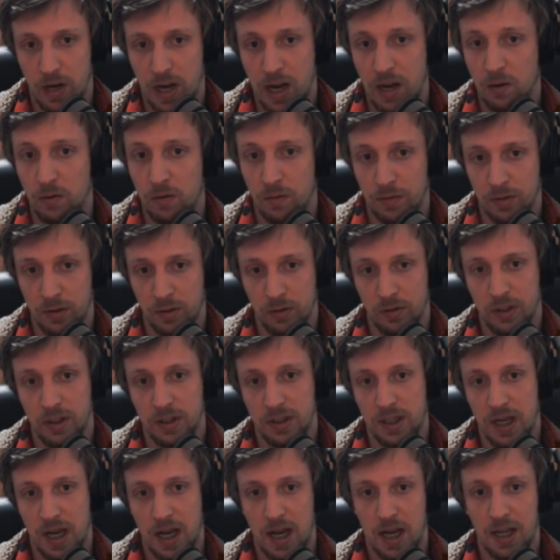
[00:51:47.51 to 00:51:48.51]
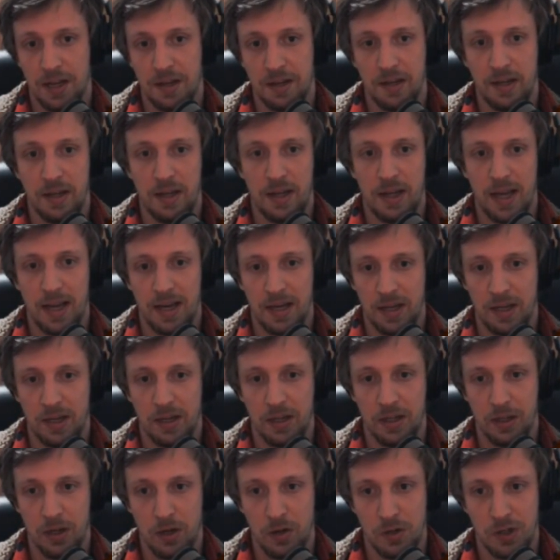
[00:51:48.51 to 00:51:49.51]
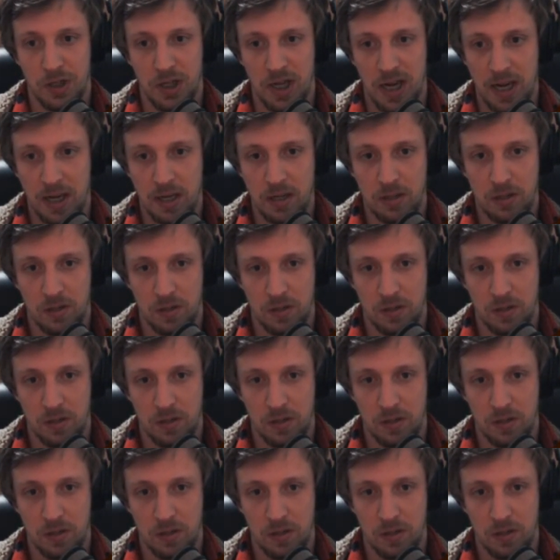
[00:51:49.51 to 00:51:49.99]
revealed this card and hit negotiate,